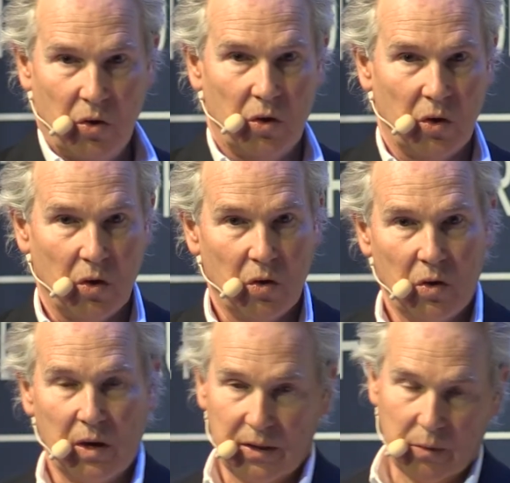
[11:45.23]

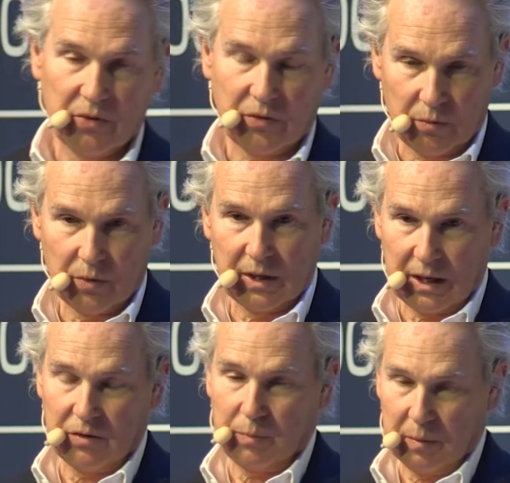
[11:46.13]
And there were some really
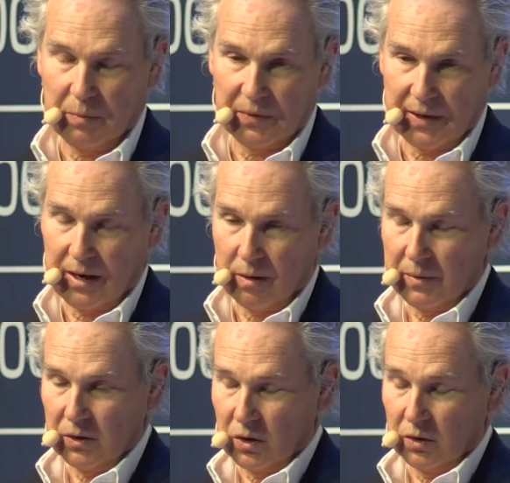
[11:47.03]
nice people that helped me
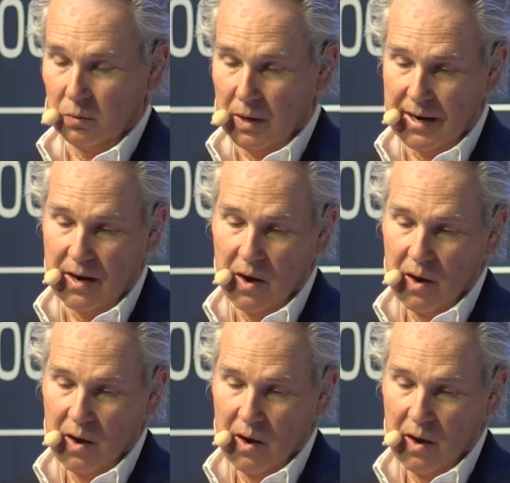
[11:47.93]
along the way.